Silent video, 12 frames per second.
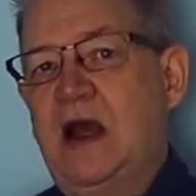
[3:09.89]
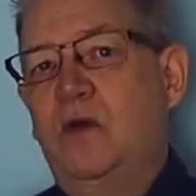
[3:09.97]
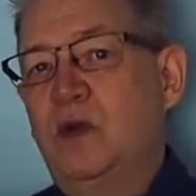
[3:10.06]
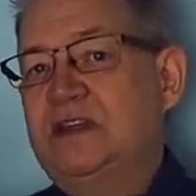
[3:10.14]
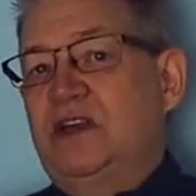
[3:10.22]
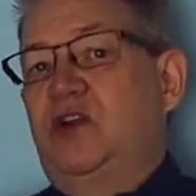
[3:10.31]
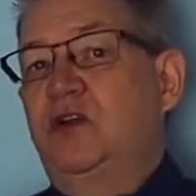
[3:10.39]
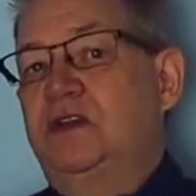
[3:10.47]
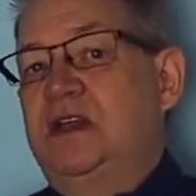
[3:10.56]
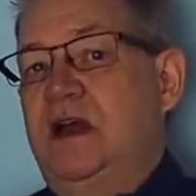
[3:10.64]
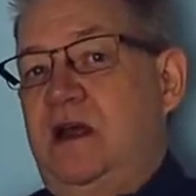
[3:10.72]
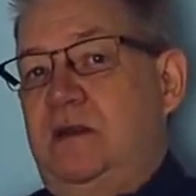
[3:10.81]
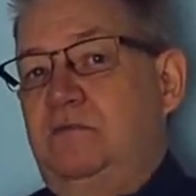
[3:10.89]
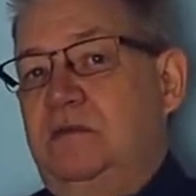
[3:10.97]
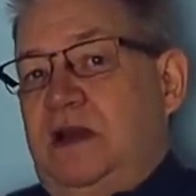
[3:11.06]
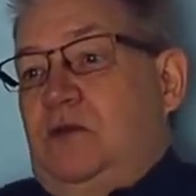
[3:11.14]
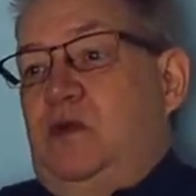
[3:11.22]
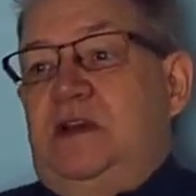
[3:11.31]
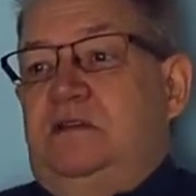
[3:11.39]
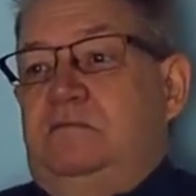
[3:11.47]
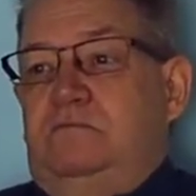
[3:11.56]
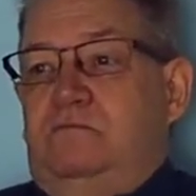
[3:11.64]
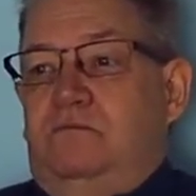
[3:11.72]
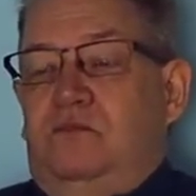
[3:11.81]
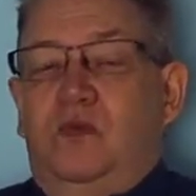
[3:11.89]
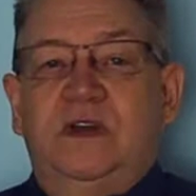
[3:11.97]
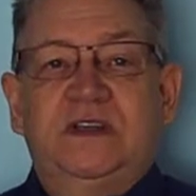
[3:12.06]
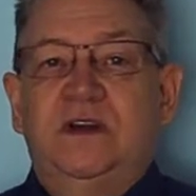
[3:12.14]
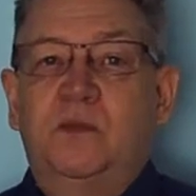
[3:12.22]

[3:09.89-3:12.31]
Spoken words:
what's a good time? Like, what's